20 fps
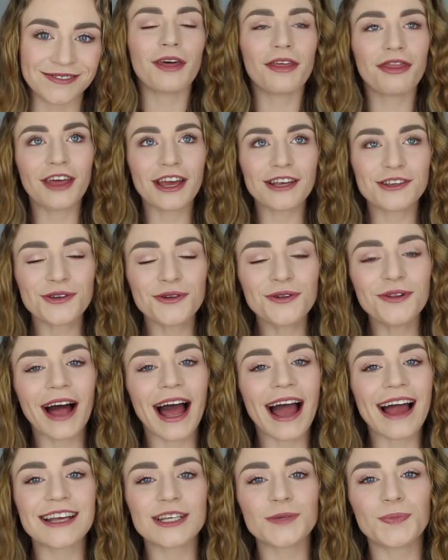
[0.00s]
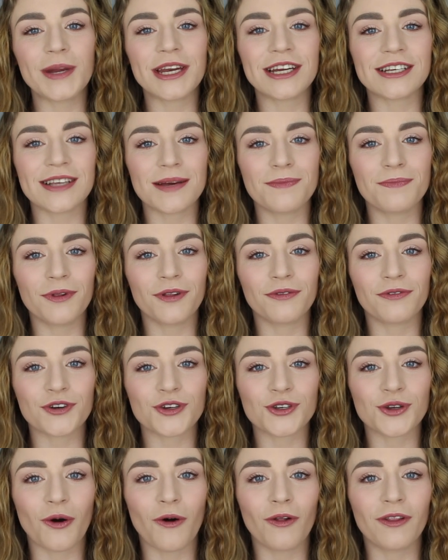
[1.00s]
The thistle has been a symbol for
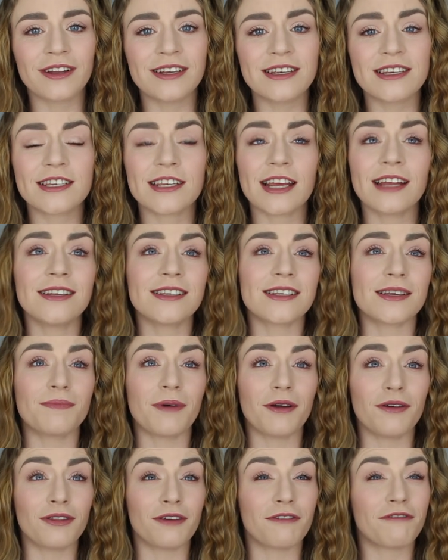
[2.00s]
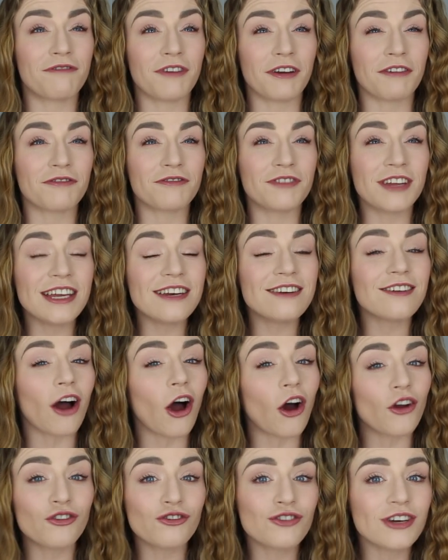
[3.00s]
Scotland since about the fifteen
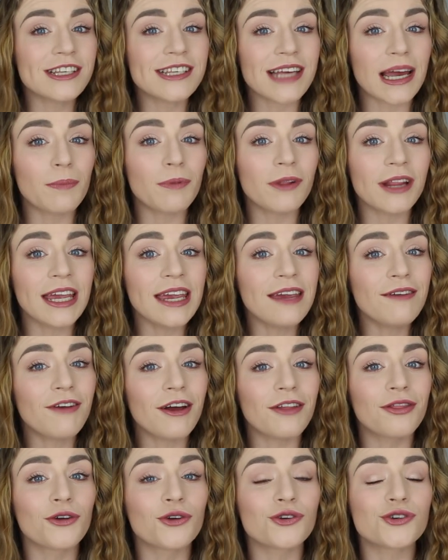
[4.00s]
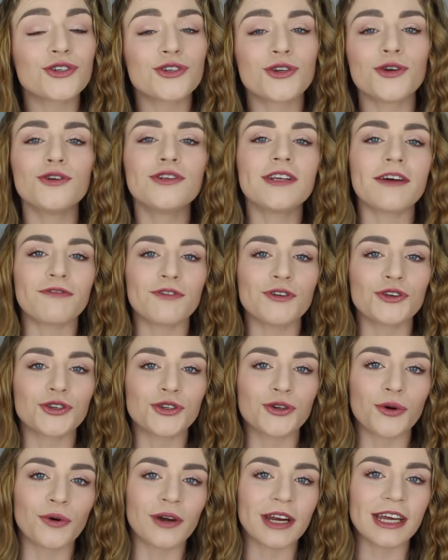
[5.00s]
hundreds, I believe, and there's two different
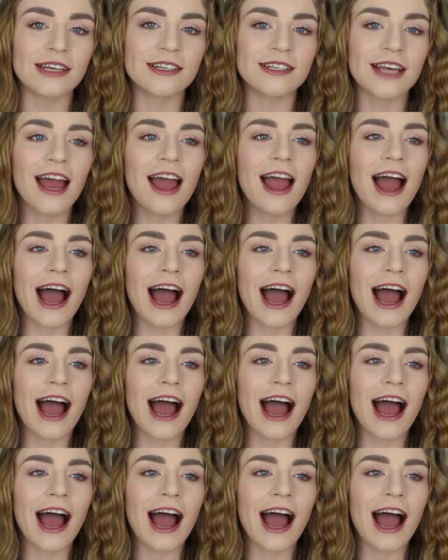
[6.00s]
stories